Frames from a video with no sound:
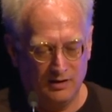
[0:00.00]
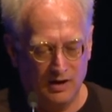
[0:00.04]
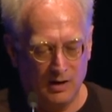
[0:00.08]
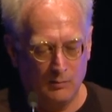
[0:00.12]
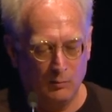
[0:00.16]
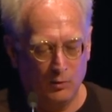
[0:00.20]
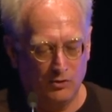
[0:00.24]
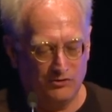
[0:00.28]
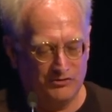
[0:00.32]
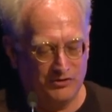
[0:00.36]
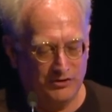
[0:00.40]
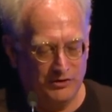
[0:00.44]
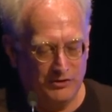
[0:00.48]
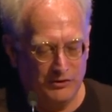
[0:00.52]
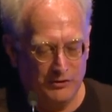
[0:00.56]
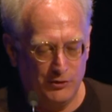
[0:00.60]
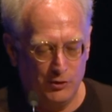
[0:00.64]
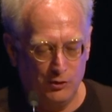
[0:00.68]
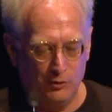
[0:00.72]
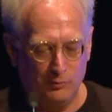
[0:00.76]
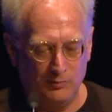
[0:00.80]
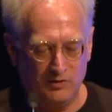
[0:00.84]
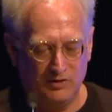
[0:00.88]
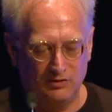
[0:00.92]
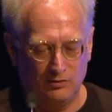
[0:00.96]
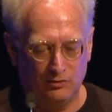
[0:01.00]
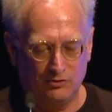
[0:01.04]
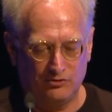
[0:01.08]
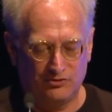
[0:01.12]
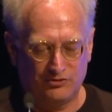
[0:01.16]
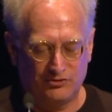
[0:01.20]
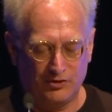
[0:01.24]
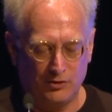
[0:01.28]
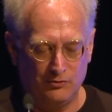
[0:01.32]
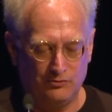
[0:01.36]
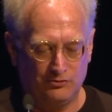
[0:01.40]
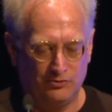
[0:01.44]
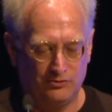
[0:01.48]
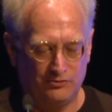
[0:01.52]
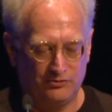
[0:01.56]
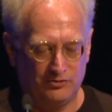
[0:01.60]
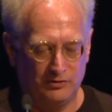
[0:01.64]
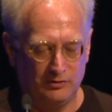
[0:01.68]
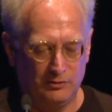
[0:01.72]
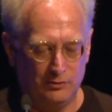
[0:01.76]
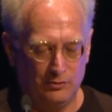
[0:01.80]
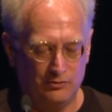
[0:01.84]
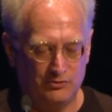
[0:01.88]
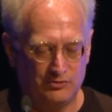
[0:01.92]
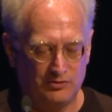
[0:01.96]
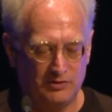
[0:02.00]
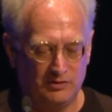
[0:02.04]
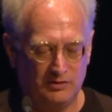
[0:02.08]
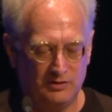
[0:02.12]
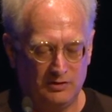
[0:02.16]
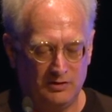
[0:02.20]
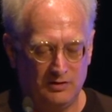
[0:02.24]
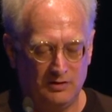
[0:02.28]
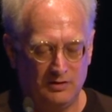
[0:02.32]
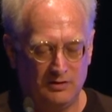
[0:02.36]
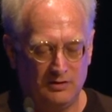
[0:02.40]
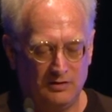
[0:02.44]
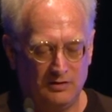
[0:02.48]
And what's a human or social solution?